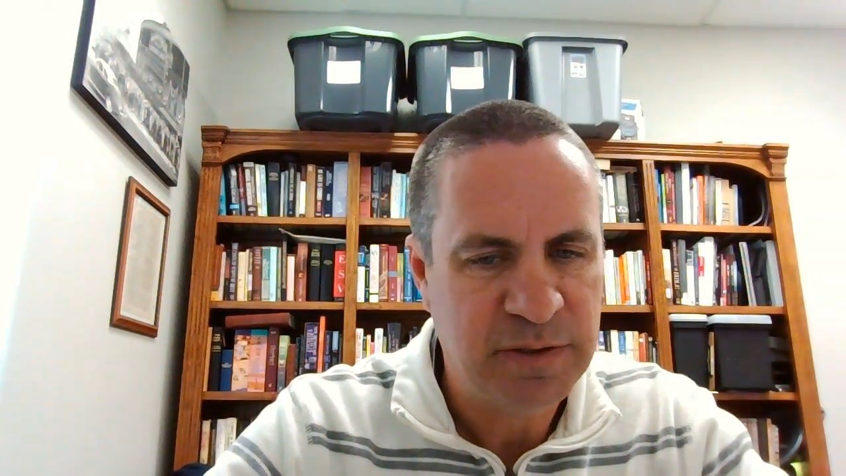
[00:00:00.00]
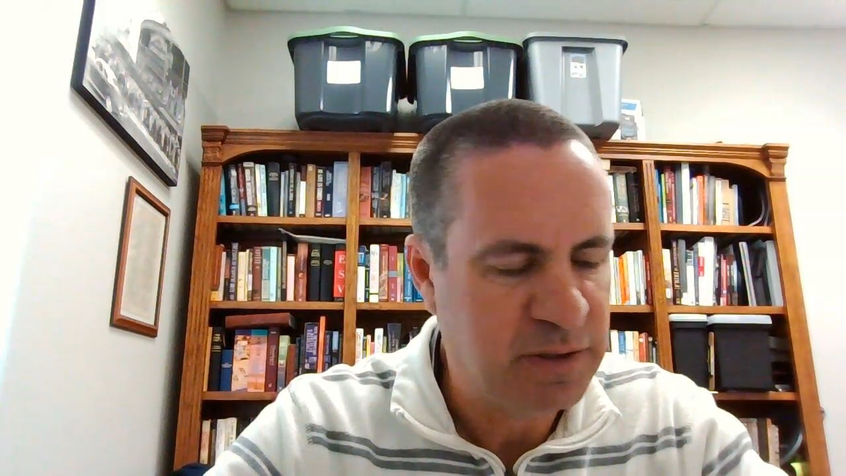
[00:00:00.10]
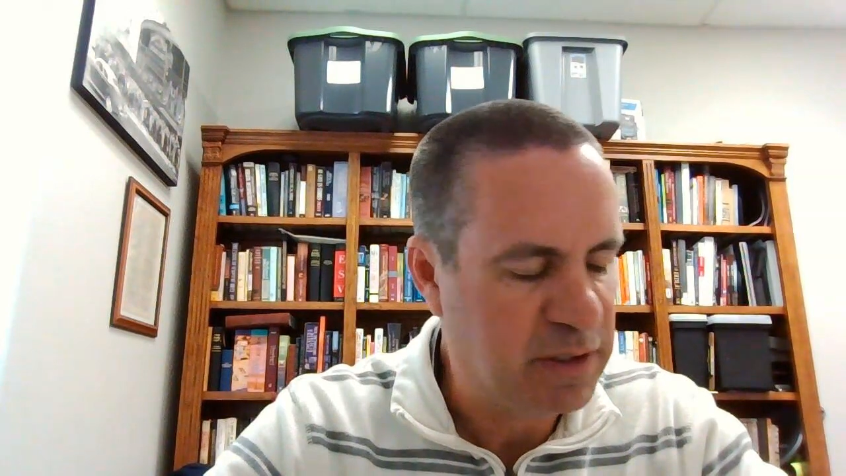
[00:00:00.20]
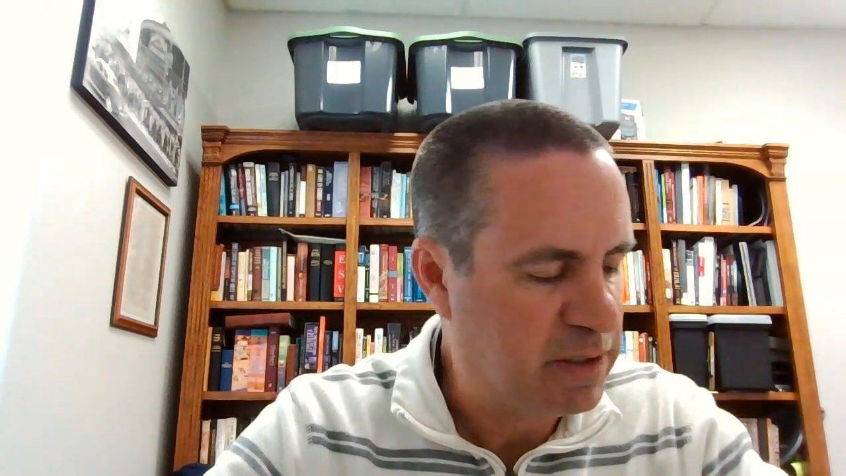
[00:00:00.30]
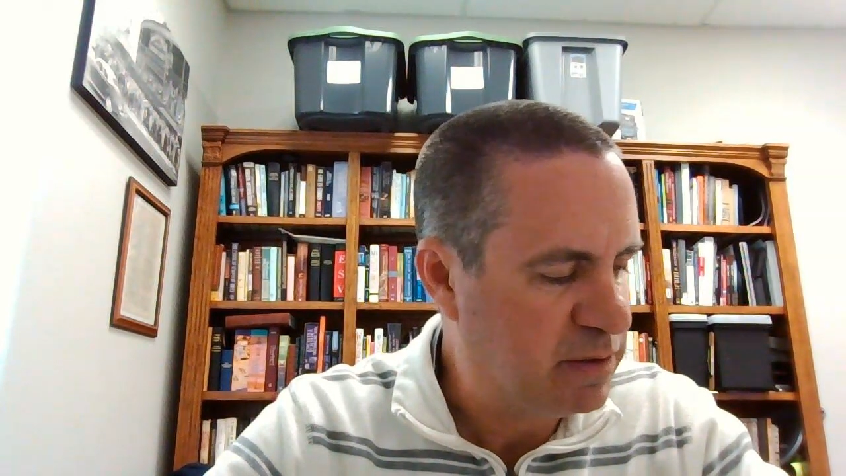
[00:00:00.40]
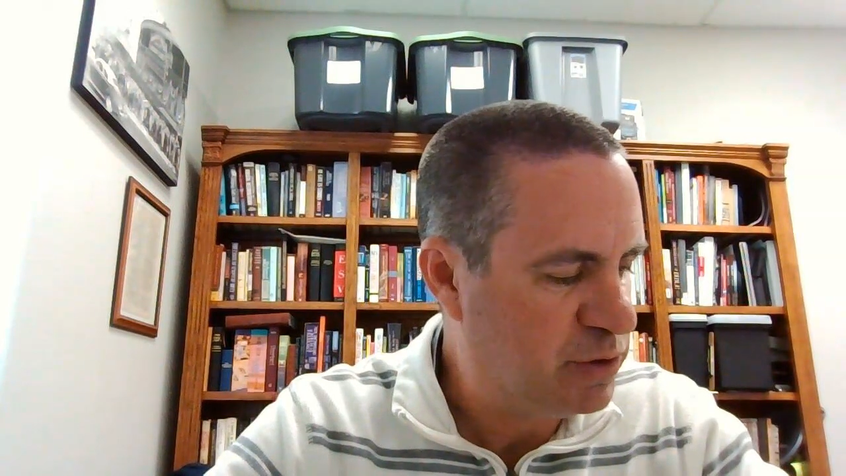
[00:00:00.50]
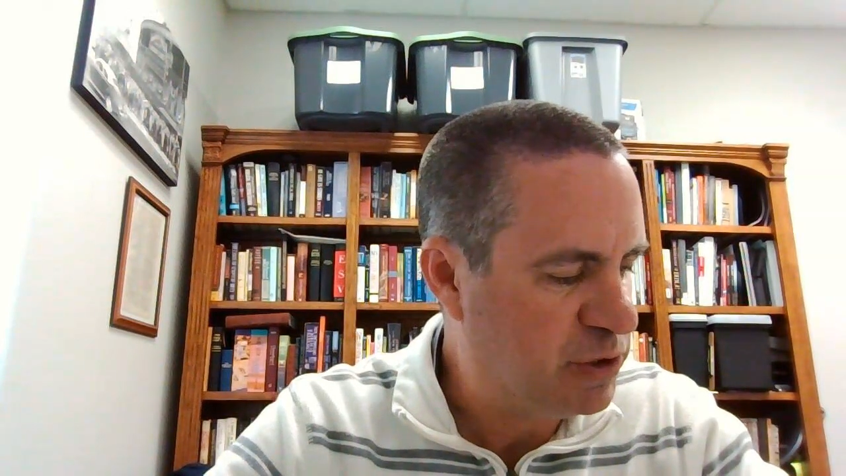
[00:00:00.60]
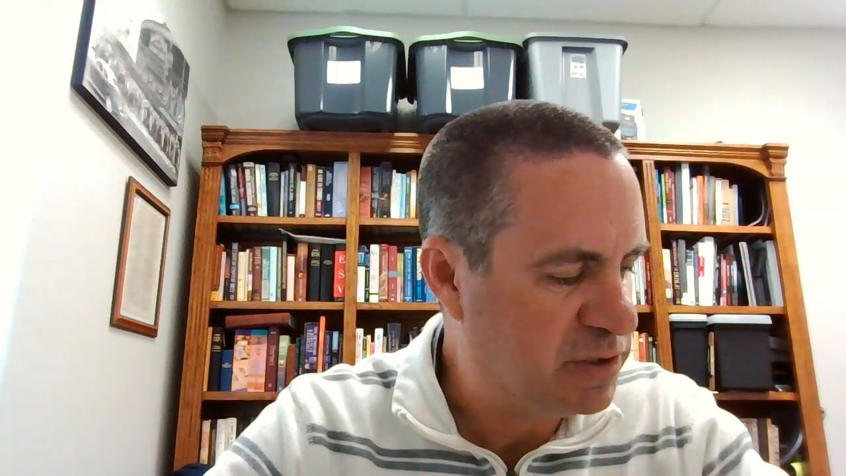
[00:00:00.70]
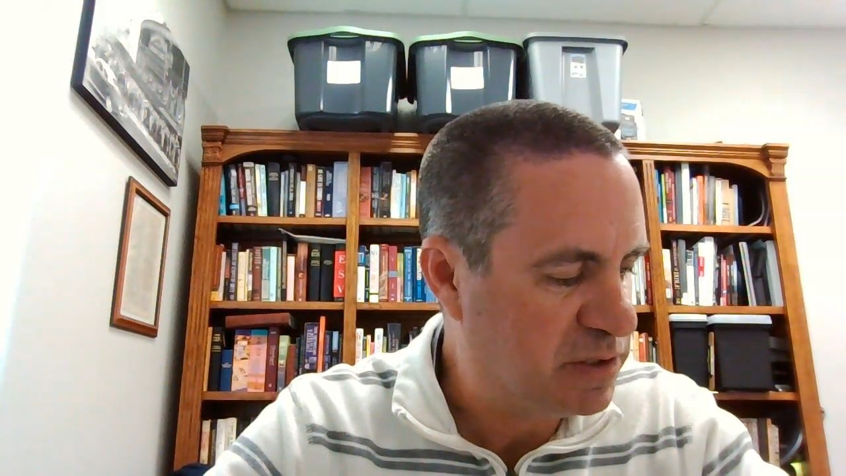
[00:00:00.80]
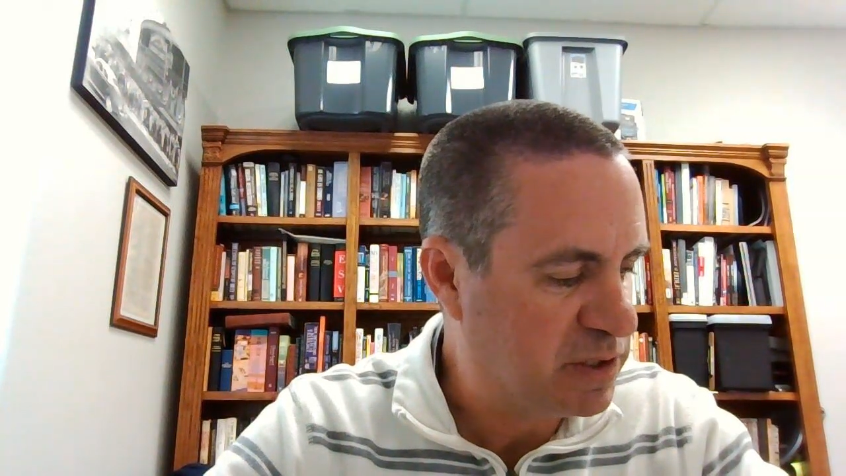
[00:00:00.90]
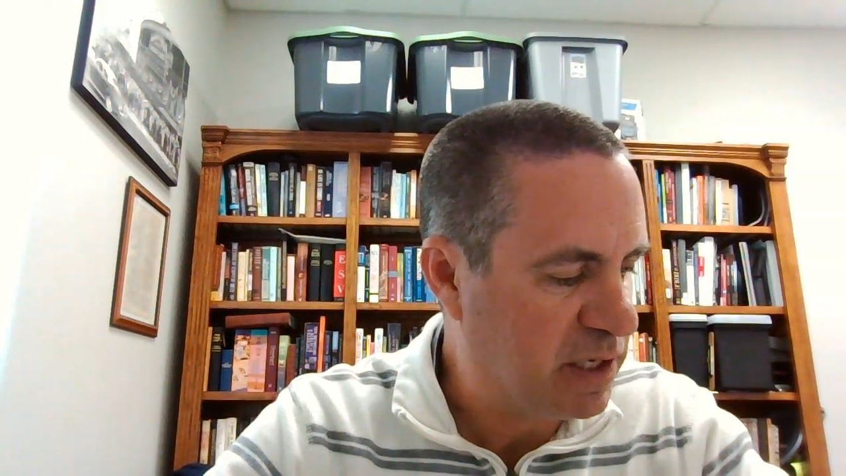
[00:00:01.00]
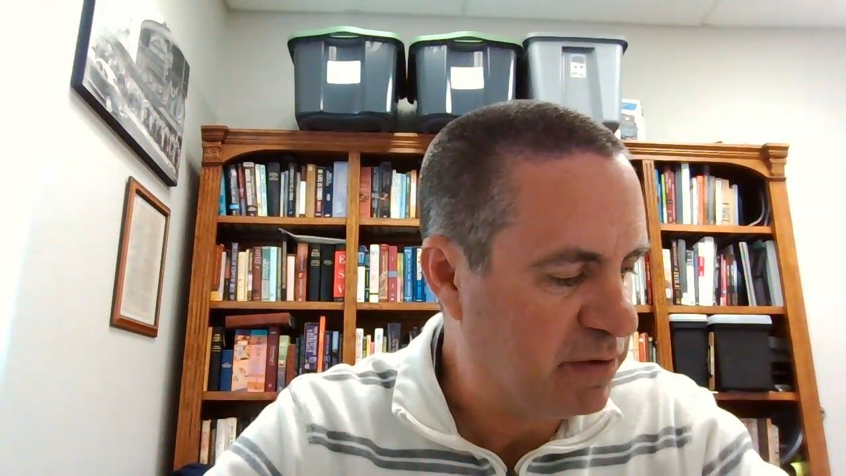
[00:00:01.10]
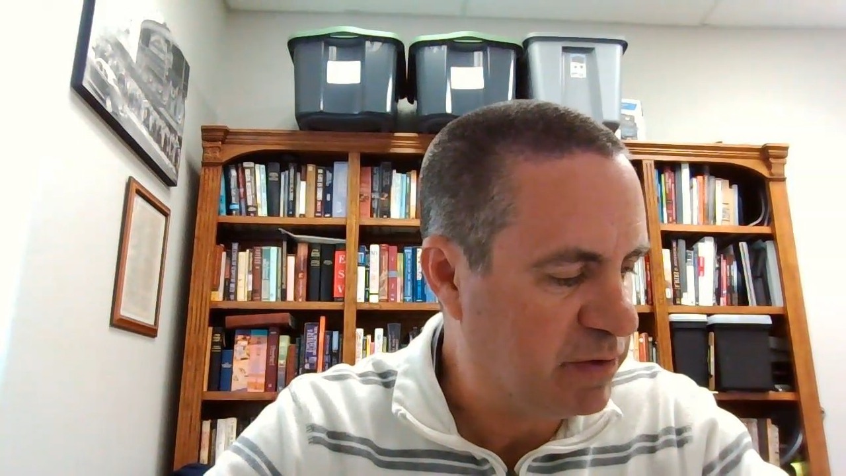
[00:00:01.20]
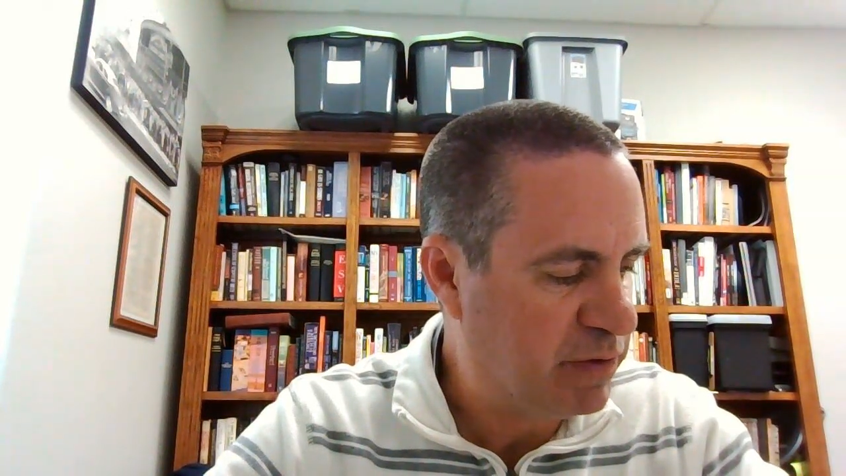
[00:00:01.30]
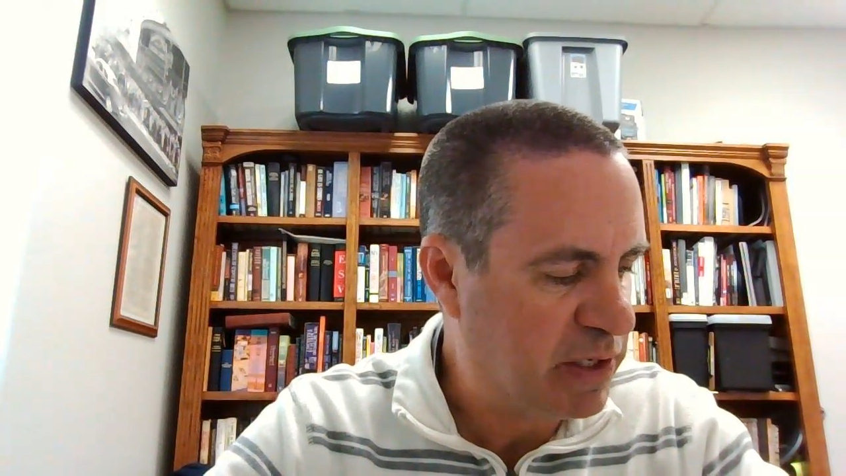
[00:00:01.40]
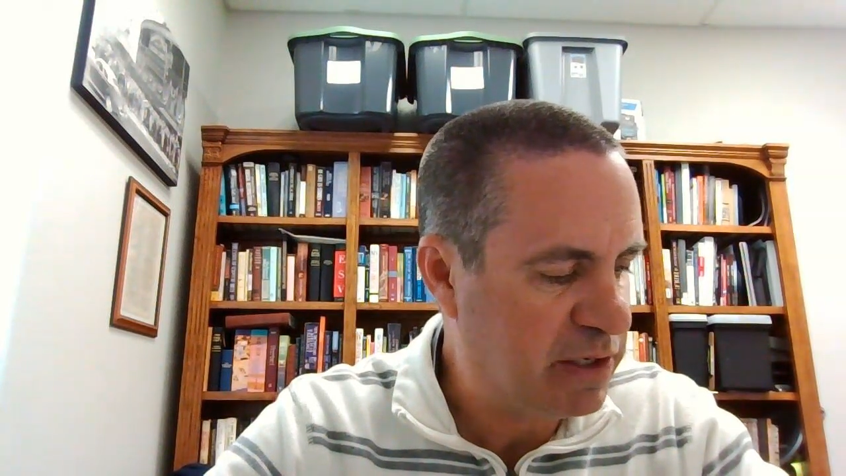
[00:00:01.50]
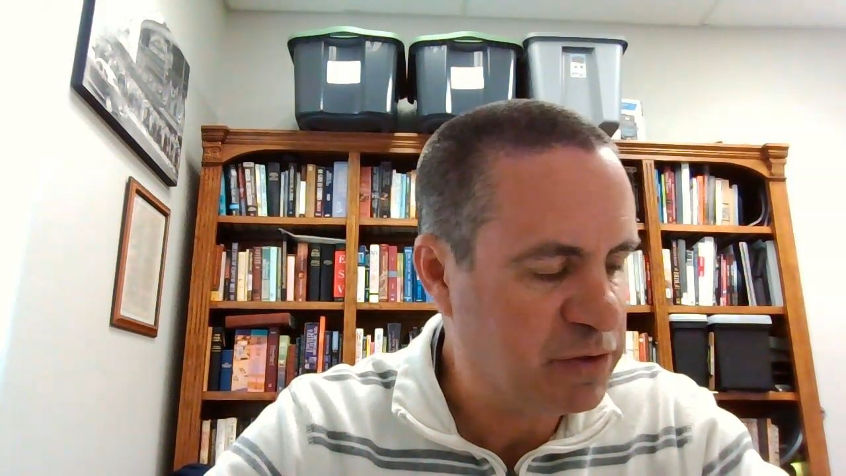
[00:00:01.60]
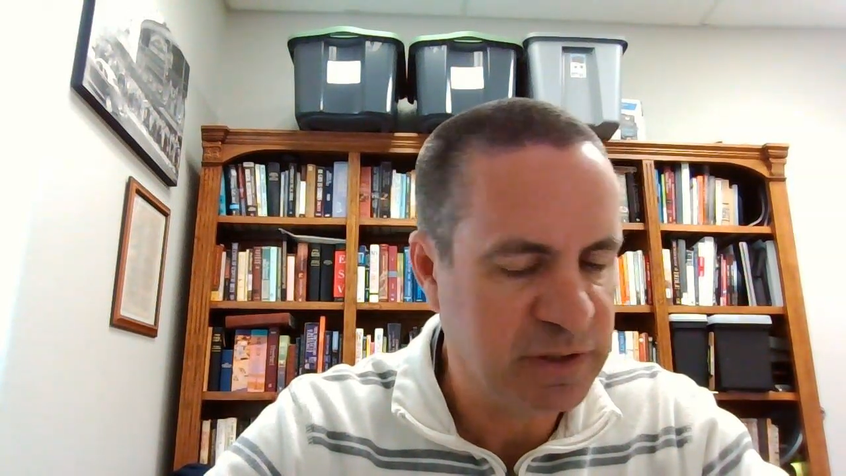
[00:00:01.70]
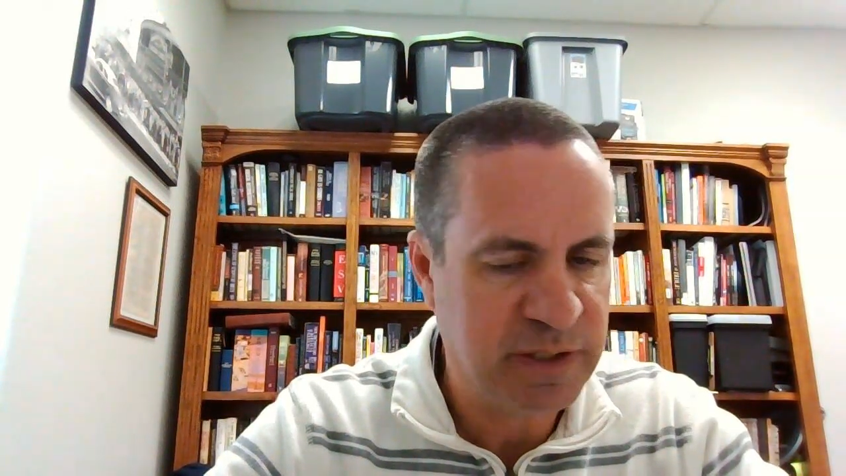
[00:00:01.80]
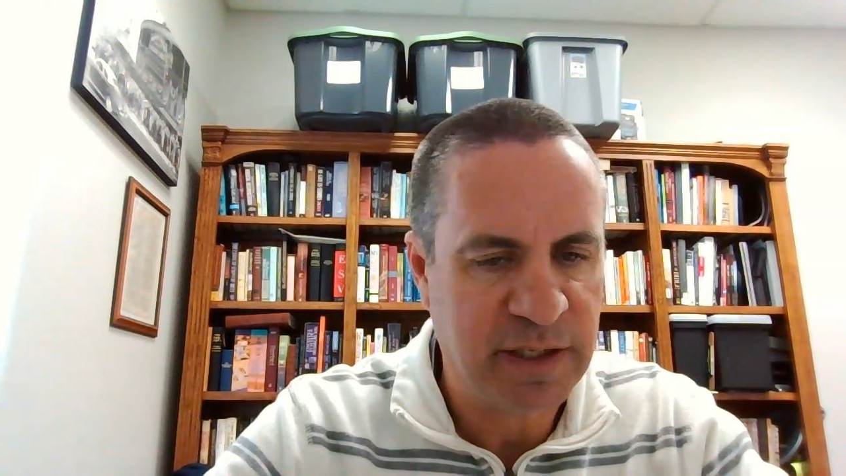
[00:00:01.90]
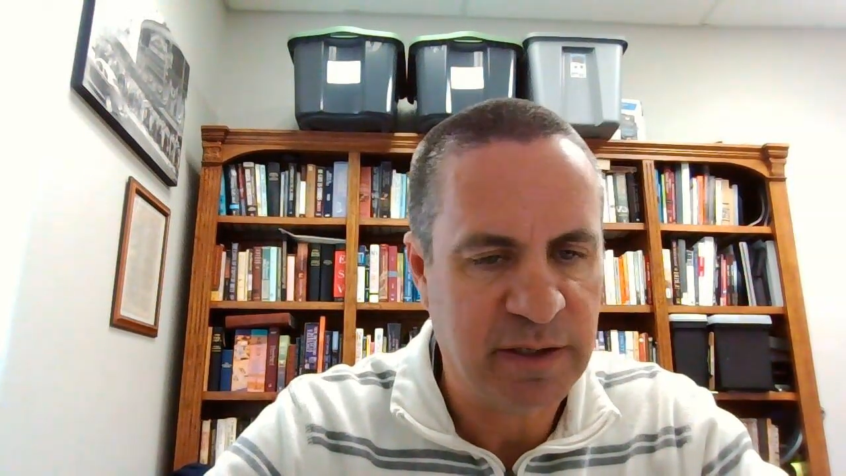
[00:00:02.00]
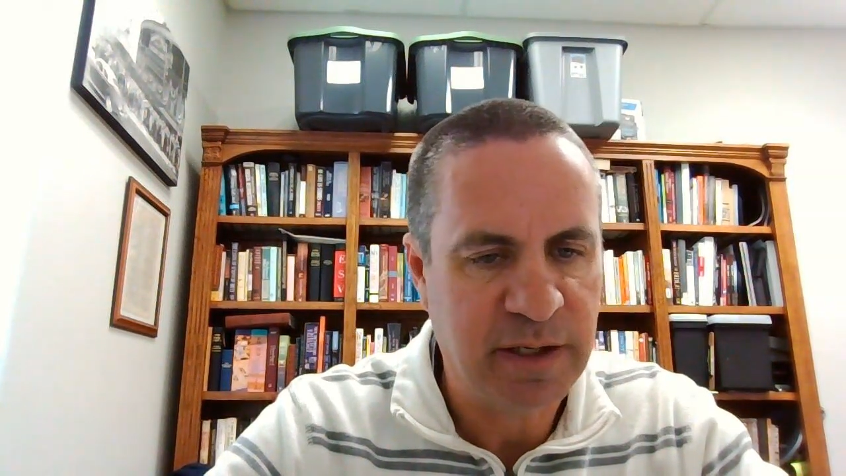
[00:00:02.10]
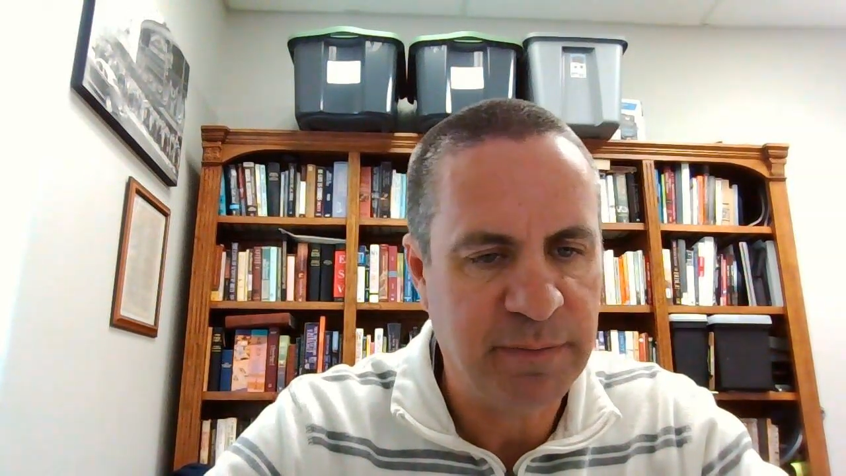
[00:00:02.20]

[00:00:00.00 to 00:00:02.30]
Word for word: So Jesus is kind of giving an interesting